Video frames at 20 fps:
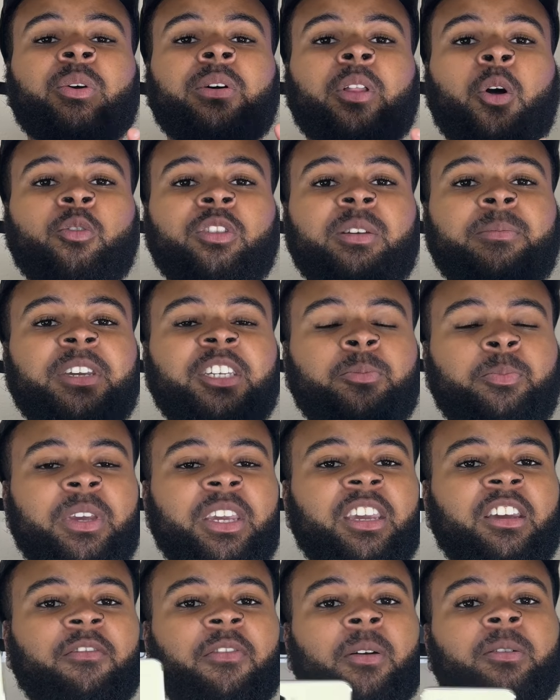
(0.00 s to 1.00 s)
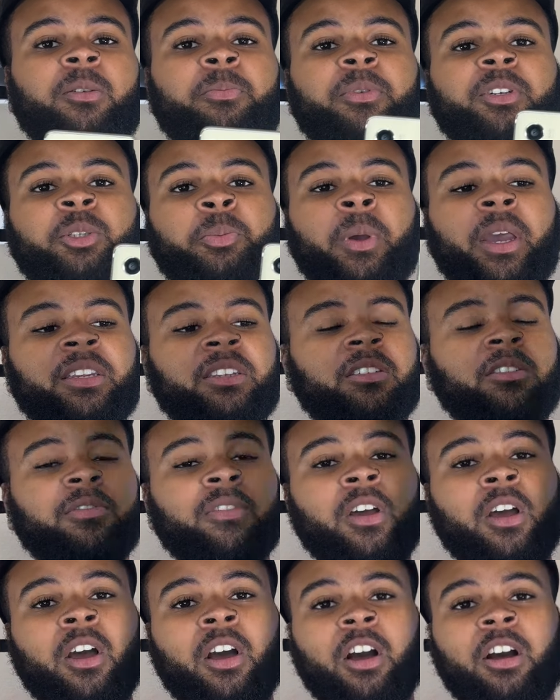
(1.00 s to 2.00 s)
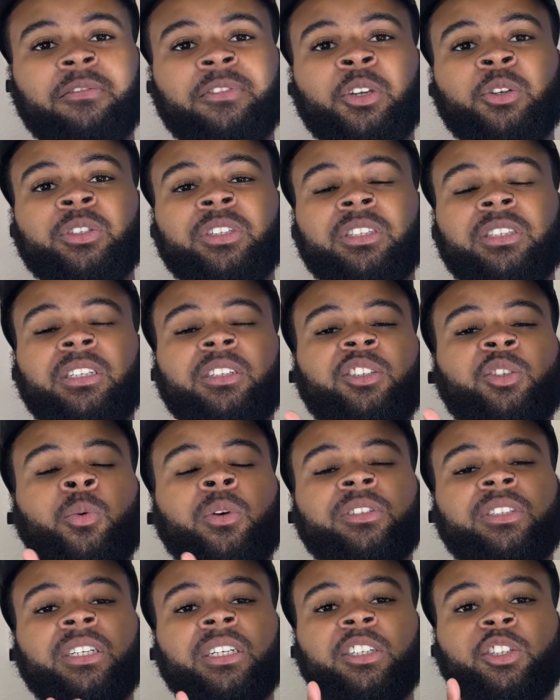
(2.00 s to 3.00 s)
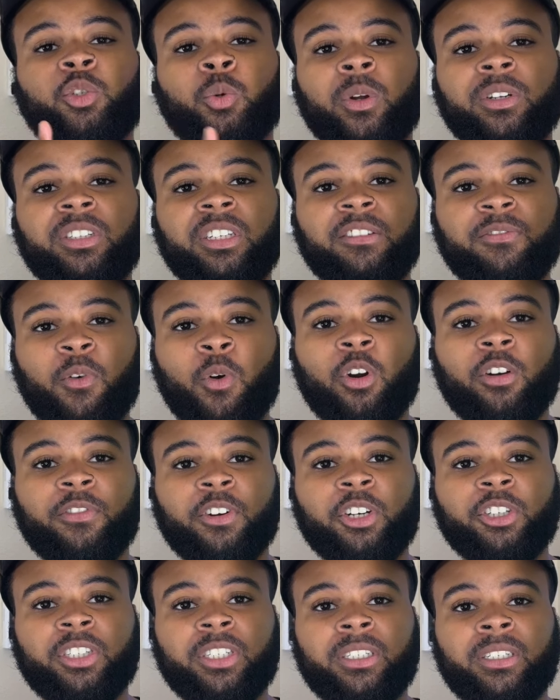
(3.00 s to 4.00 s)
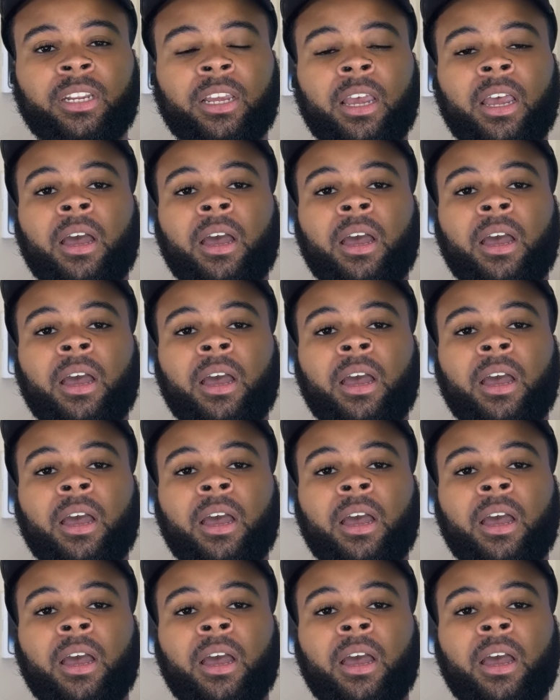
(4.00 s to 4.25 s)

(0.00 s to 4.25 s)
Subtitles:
I'll only be speaking from the perspective of using the 2024 version.